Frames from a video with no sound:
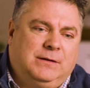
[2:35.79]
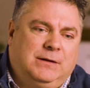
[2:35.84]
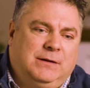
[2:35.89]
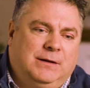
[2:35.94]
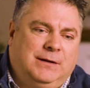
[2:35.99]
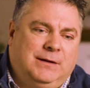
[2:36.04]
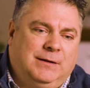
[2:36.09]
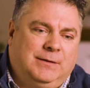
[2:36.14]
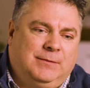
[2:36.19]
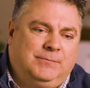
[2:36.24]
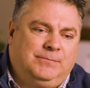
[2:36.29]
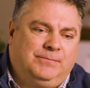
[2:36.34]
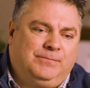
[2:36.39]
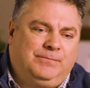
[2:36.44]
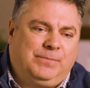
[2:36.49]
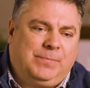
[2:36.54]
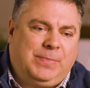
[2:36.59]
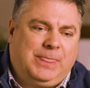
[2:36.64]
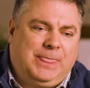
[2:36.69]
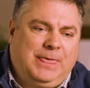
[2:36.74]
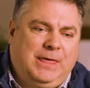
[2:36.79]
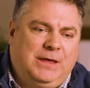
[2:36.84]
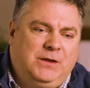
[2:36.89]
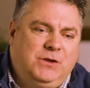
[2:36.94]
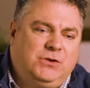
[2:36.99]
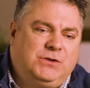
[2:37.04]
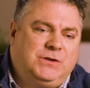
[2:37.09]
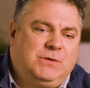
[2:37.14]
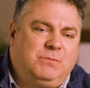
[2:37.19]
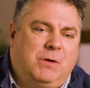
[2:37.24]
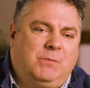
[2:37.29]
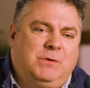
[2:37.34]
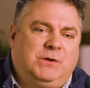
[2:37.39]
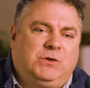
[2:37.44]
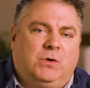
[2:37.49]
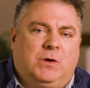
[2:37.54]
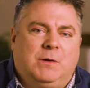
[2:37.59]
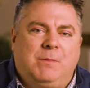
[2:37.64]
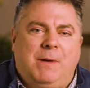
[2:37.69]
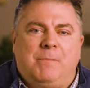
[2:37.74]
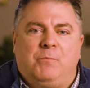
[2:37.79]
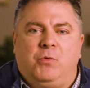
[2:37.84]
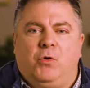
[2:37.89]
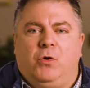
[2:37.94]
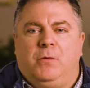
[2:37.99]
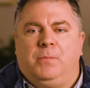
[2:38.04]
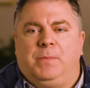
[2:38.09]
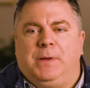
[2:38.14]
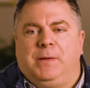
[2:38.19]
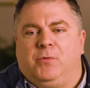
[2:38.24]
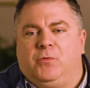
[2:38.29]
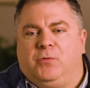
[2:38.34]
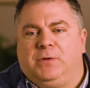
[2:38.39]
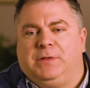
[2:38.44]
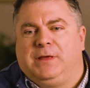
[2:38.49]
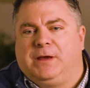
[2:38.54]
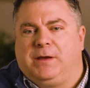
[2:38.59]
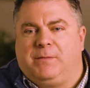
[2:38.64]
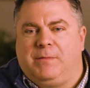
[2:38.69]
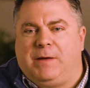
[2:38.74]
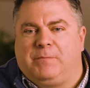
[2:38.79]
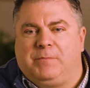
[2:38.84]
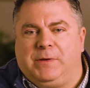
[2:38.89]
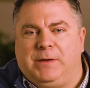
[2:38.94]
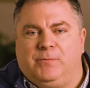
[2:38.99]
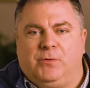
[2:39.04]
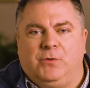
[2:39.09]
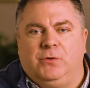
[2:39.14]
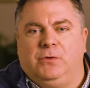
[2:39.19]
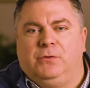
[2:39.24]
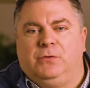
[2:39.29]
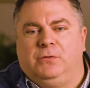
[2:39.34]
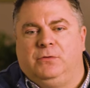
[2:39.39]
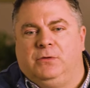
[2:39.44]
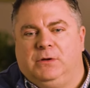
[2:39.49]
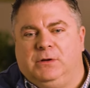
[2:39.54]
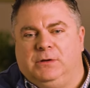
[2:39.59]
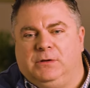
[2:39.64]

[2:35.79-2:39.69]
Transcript: Um, usually when we talk about poor people, we think about people who